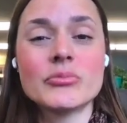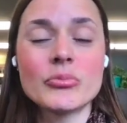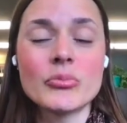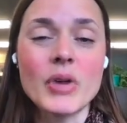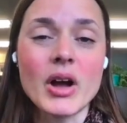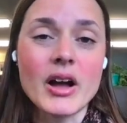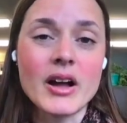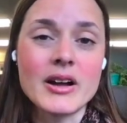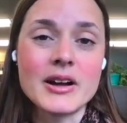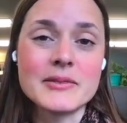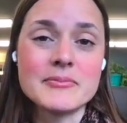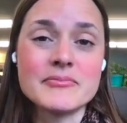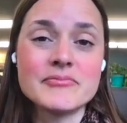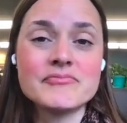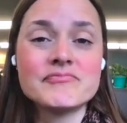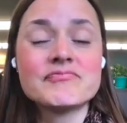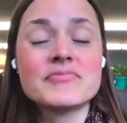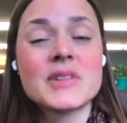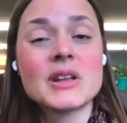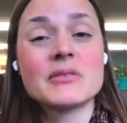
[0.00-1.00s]
um,
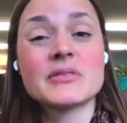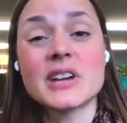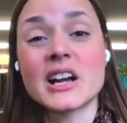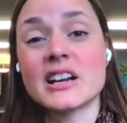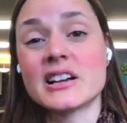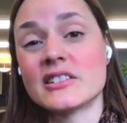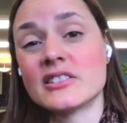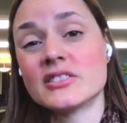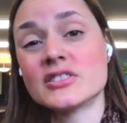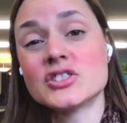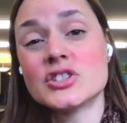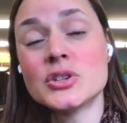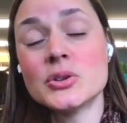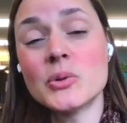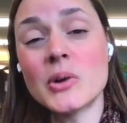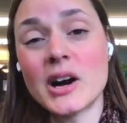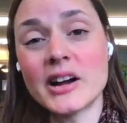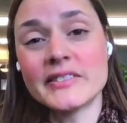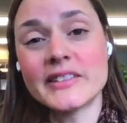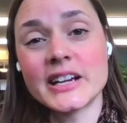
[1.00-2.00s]
got two
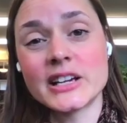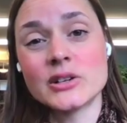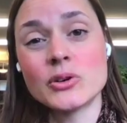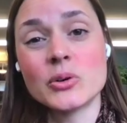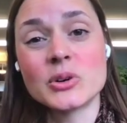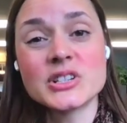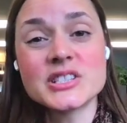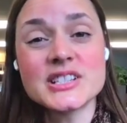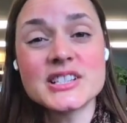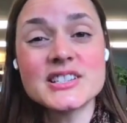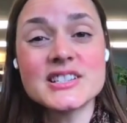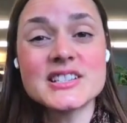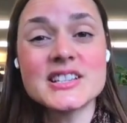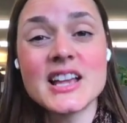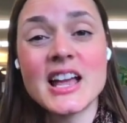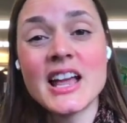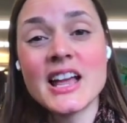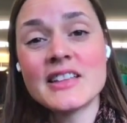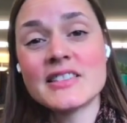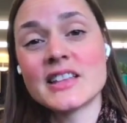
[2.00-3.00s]
online courses
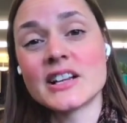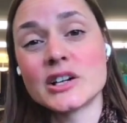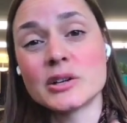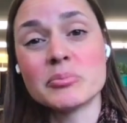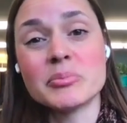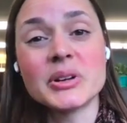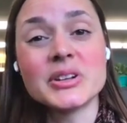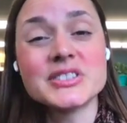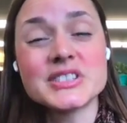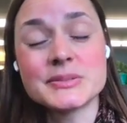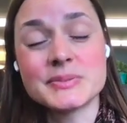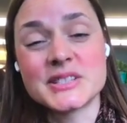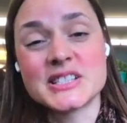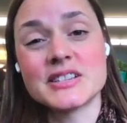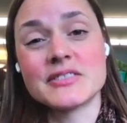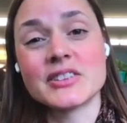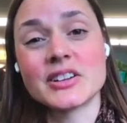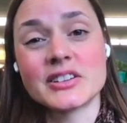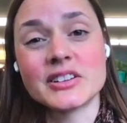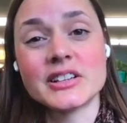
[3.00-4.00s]
that are built
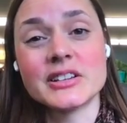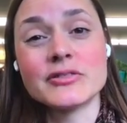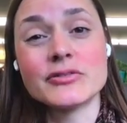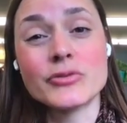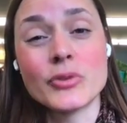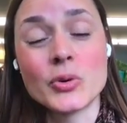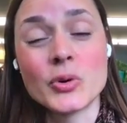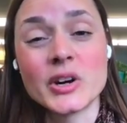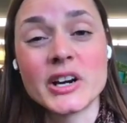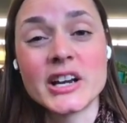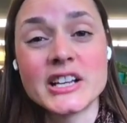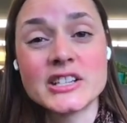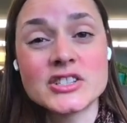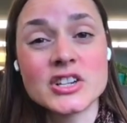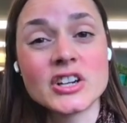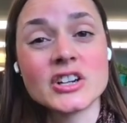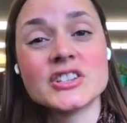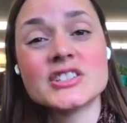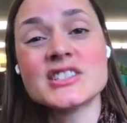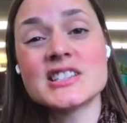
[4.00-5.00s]
specifically for
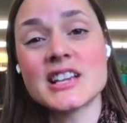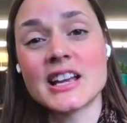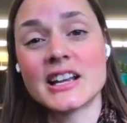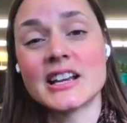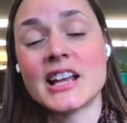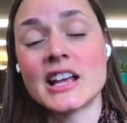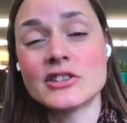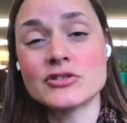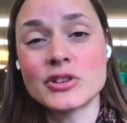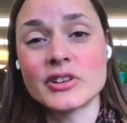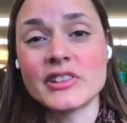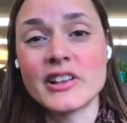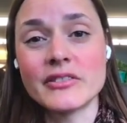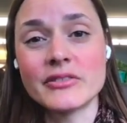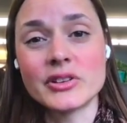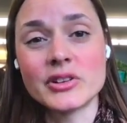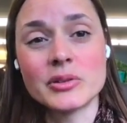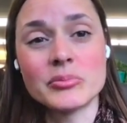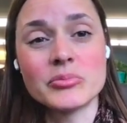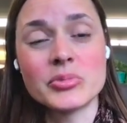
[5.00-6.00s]
interns and
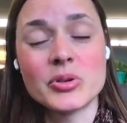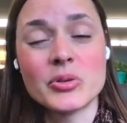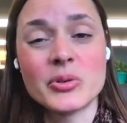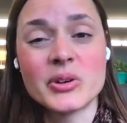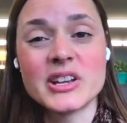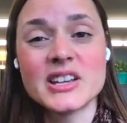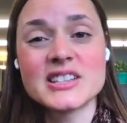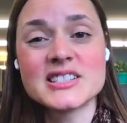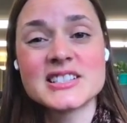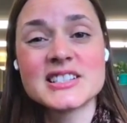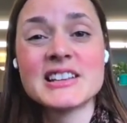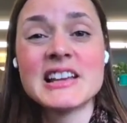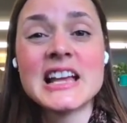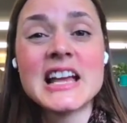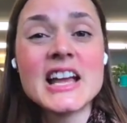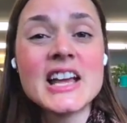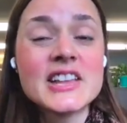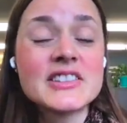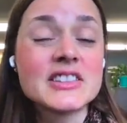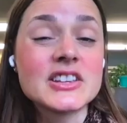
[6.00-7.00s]
entry-level employees.
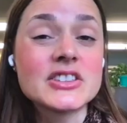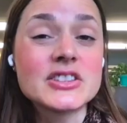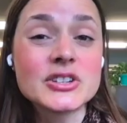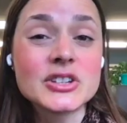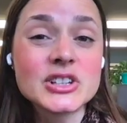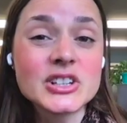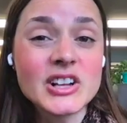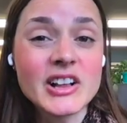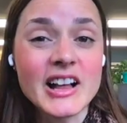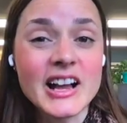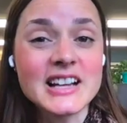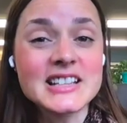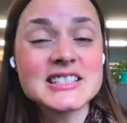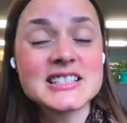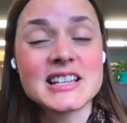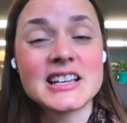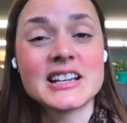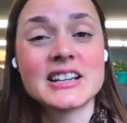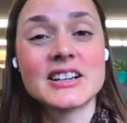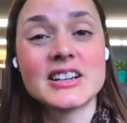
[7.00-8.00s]
The third class
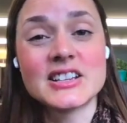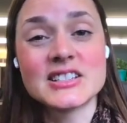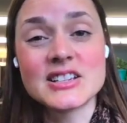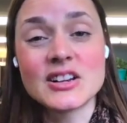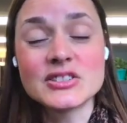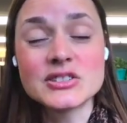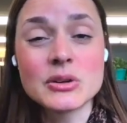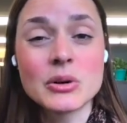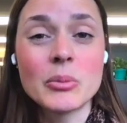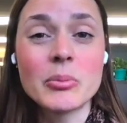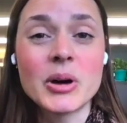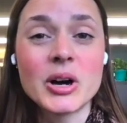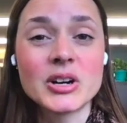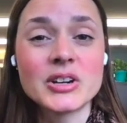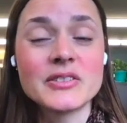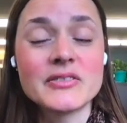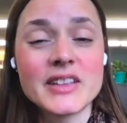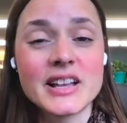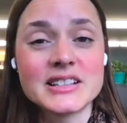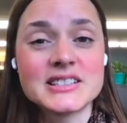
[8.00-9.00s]
that is also a part
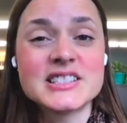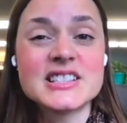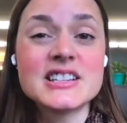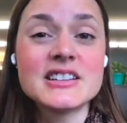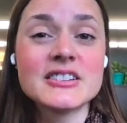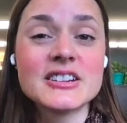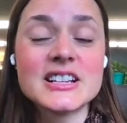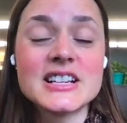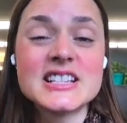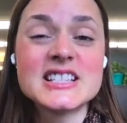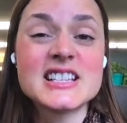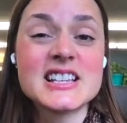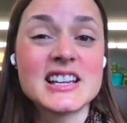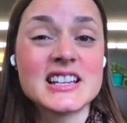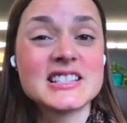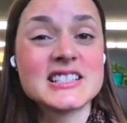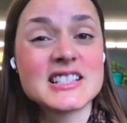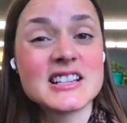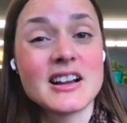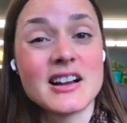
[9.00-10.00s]
of that series
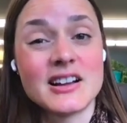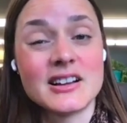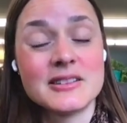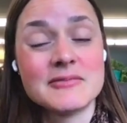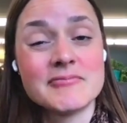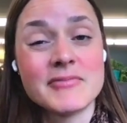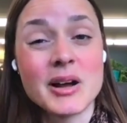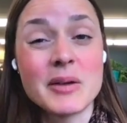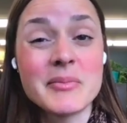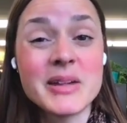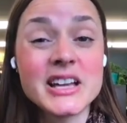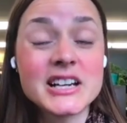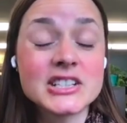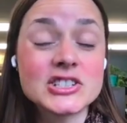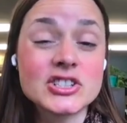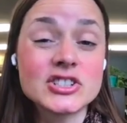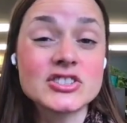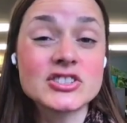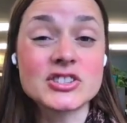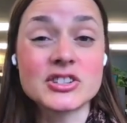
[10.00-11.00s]
is a
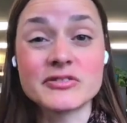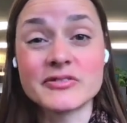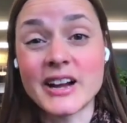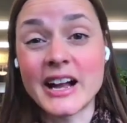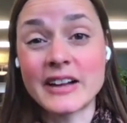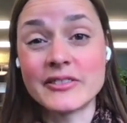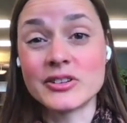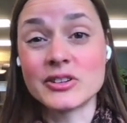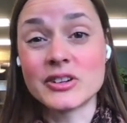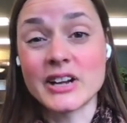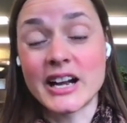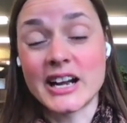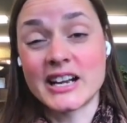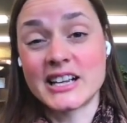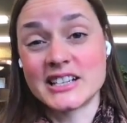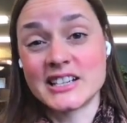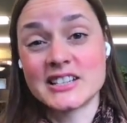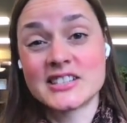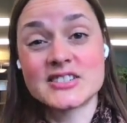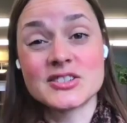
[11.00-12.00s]
manager survival
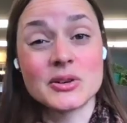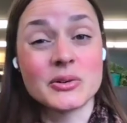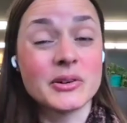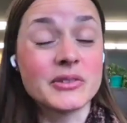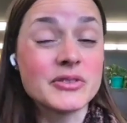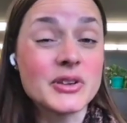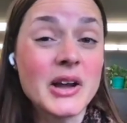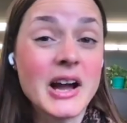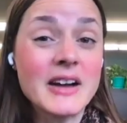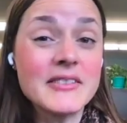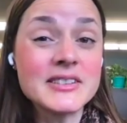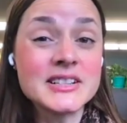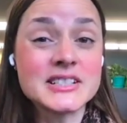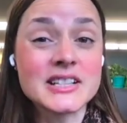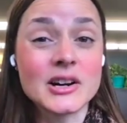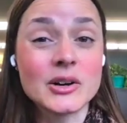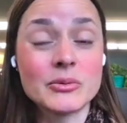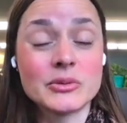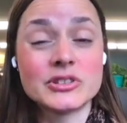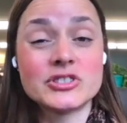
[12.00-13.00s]
guide. So if you haven't
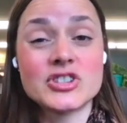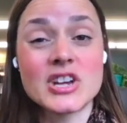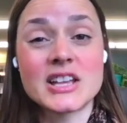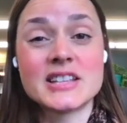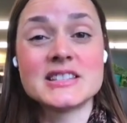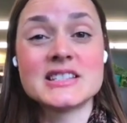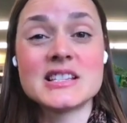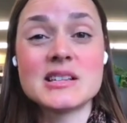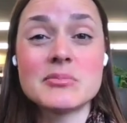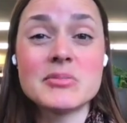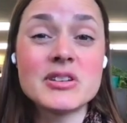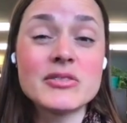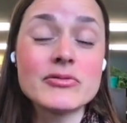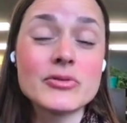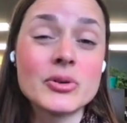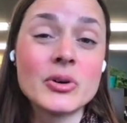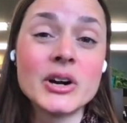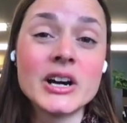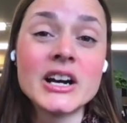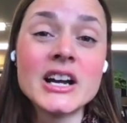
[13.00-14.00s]
dealt with Gen Z
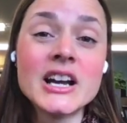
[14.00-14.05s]
before,